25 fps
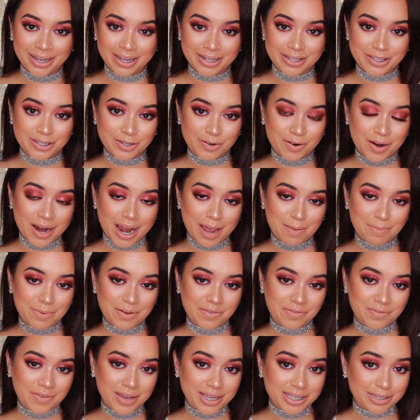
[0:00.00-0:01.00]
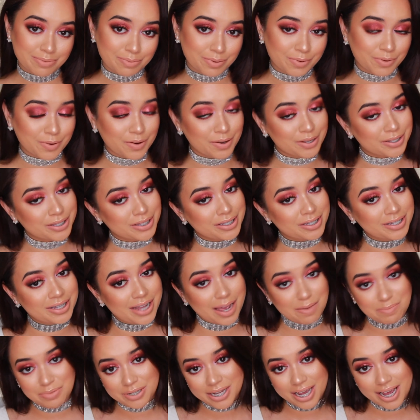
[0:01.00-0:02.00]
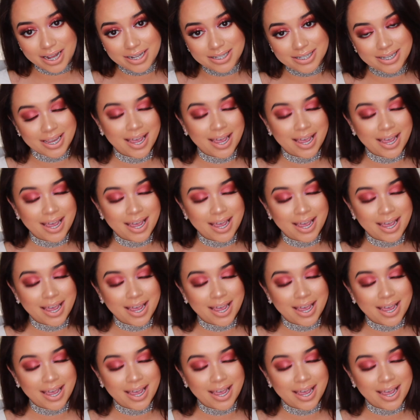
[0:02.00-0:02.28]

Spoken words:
Instagram, Facebook, or Snapchat,